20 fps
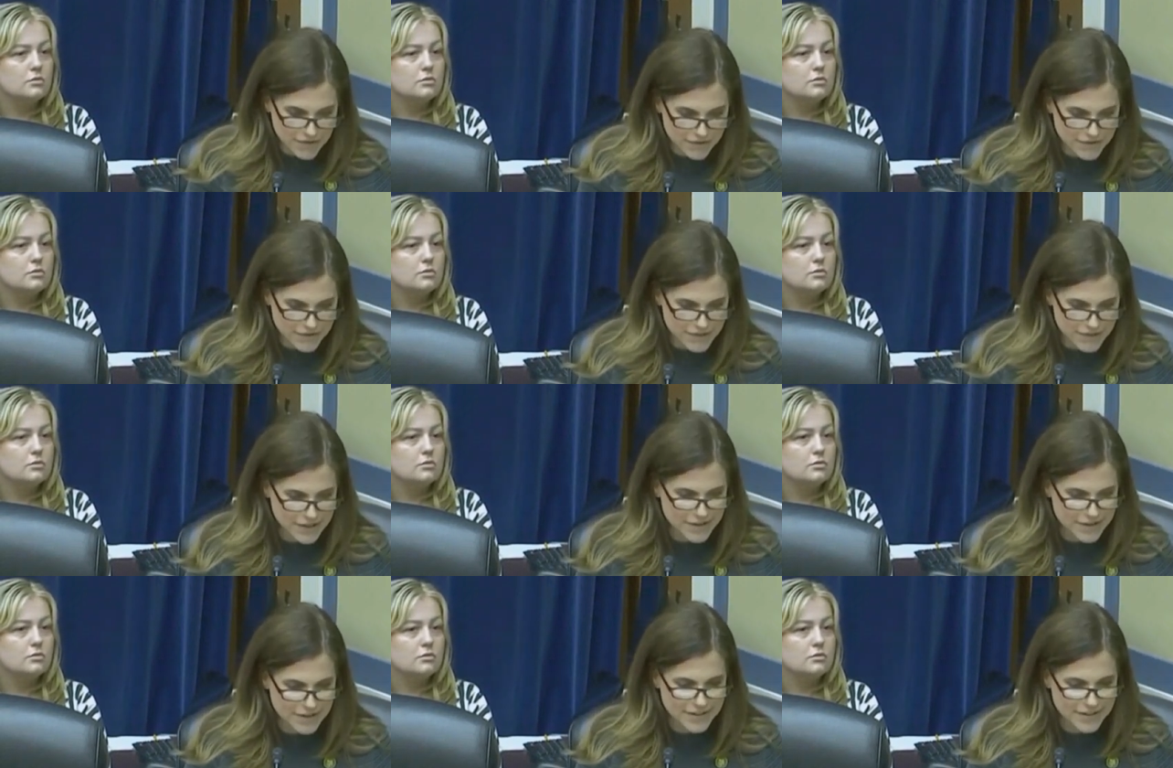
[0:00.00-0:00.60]
Speaker 1: uh,
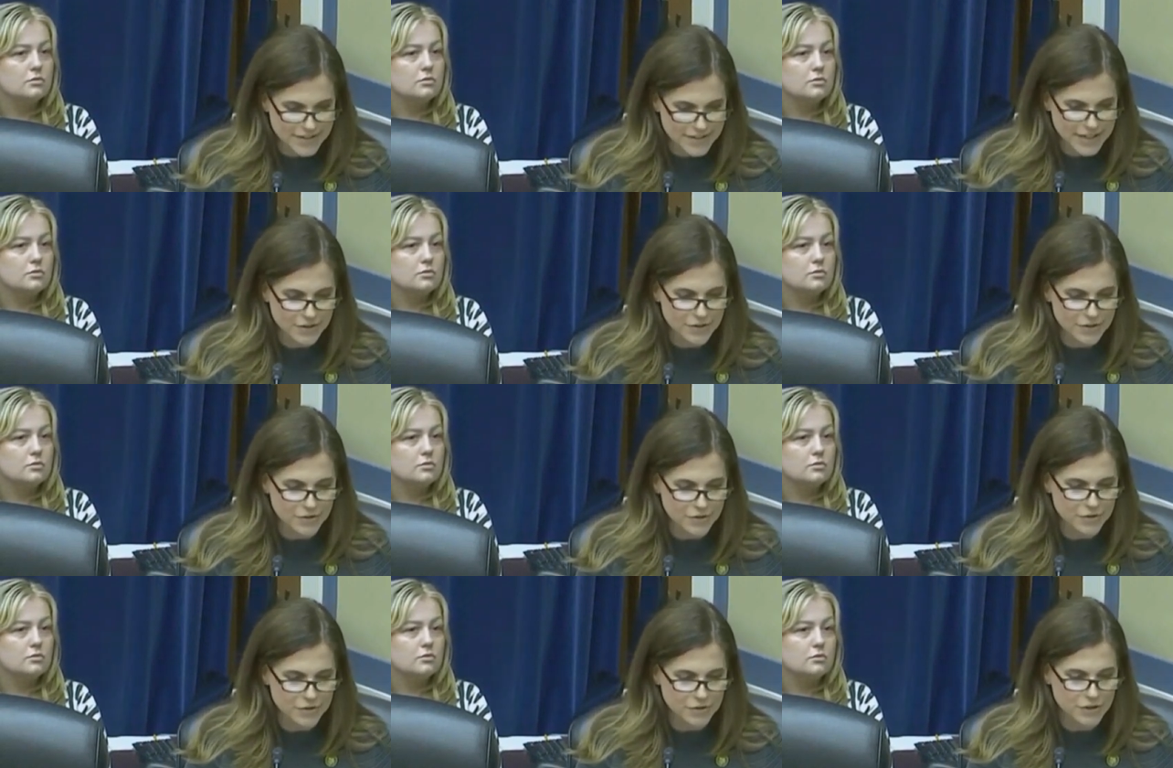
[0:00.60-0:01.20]
stated
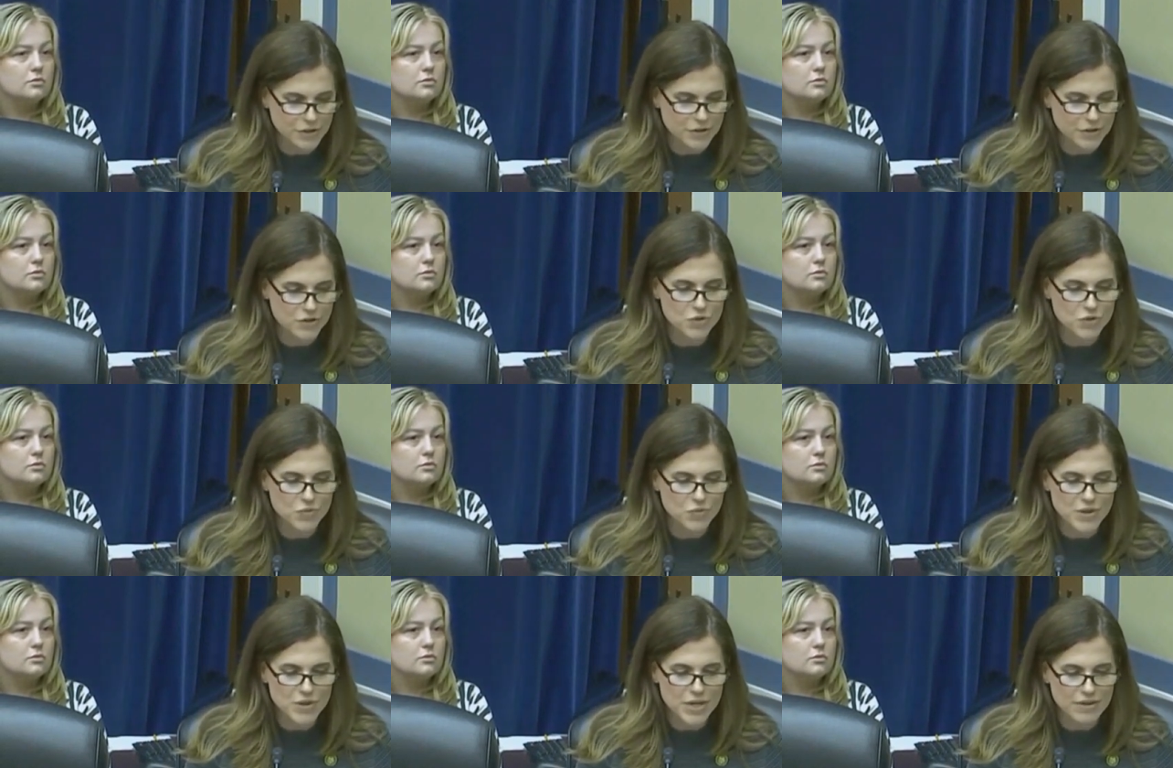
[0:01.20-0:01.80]
earlier, do we
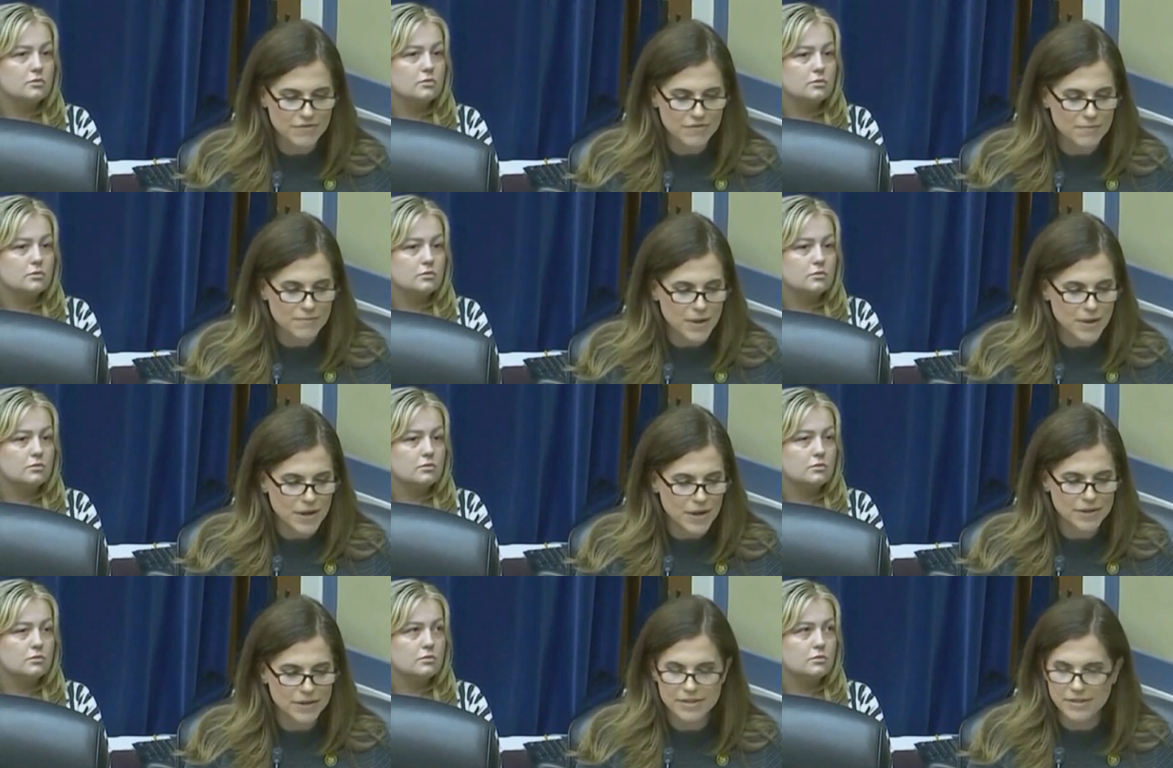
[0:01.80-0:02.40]
have the
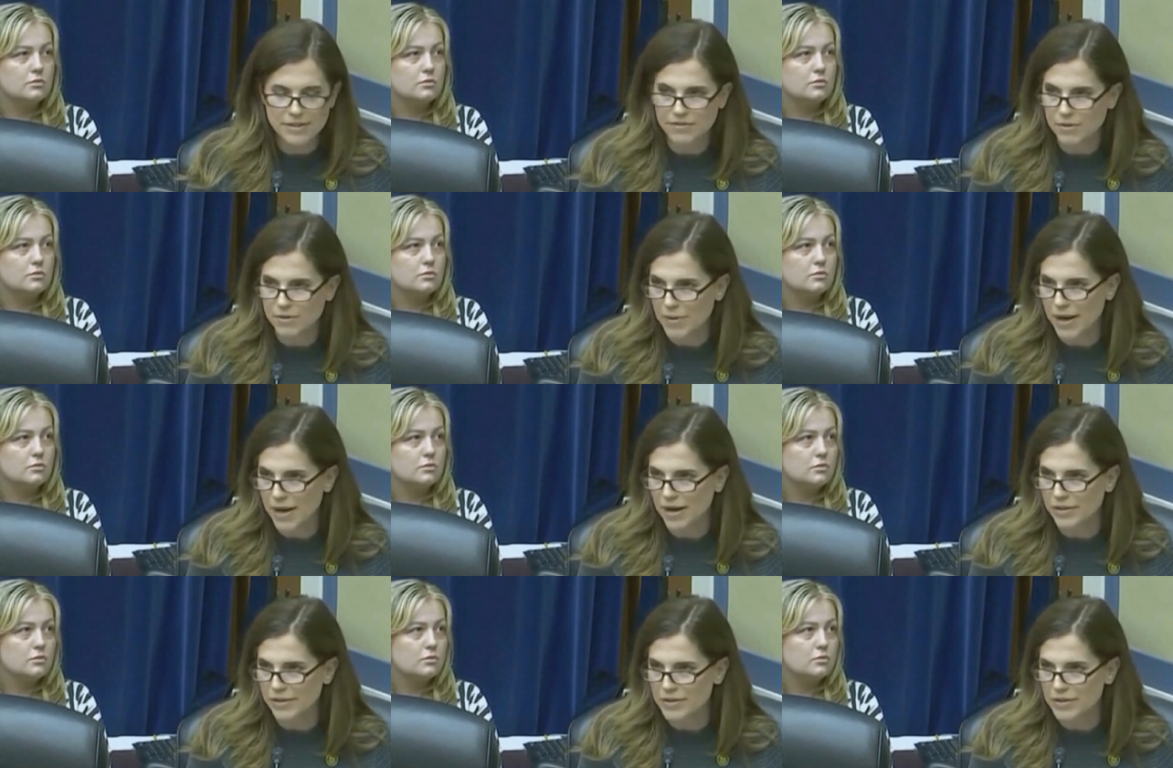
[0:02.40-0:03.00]
bodies of the
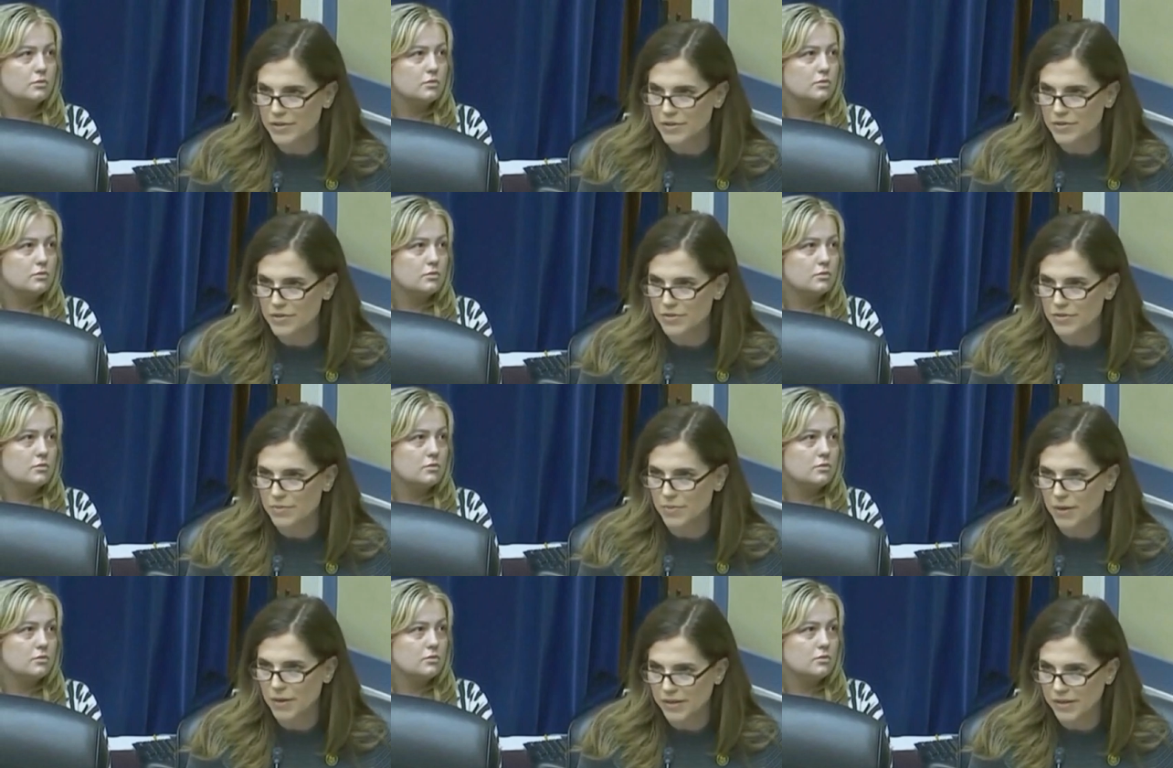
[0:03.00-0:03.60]
pilots who
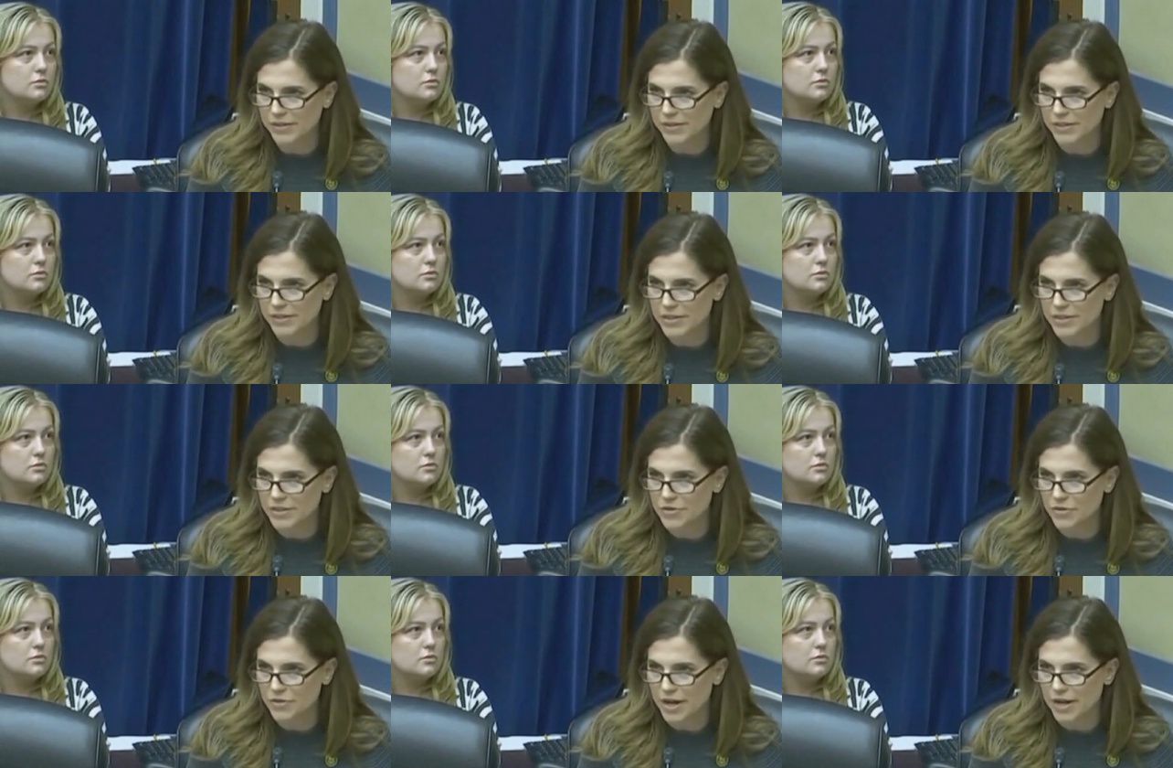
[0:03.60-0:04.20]
piloted this
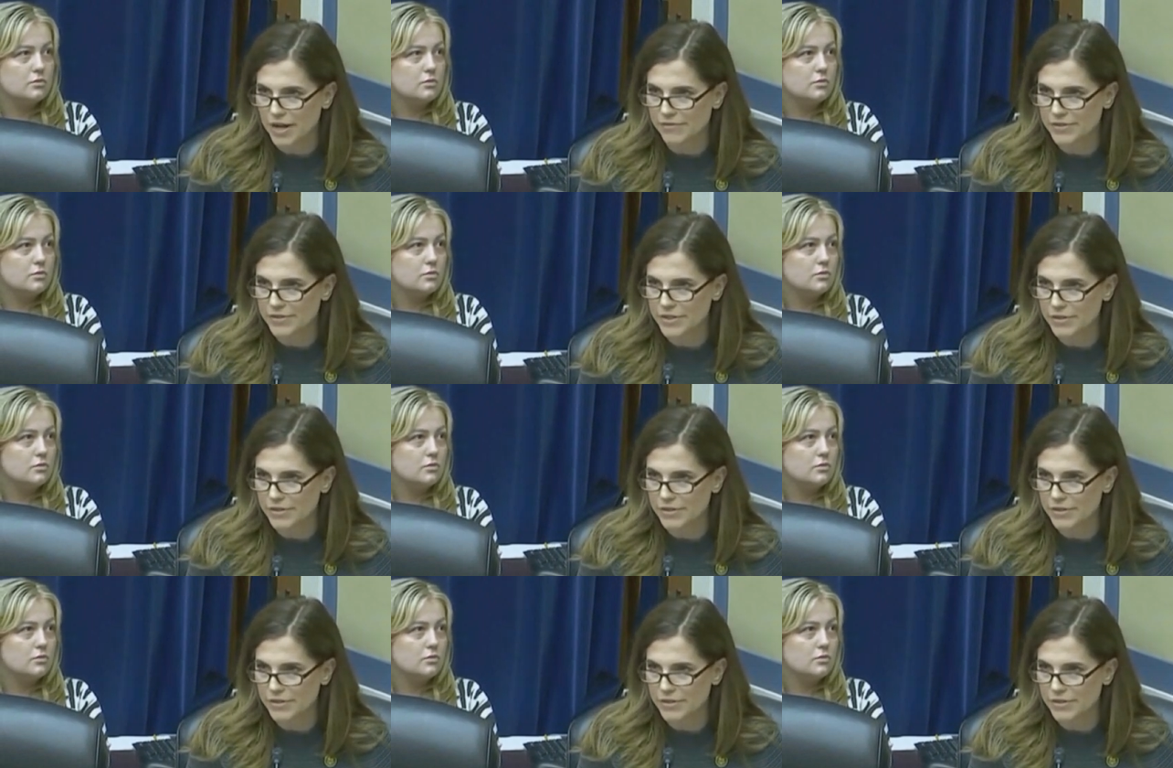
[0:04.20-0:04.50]
craft?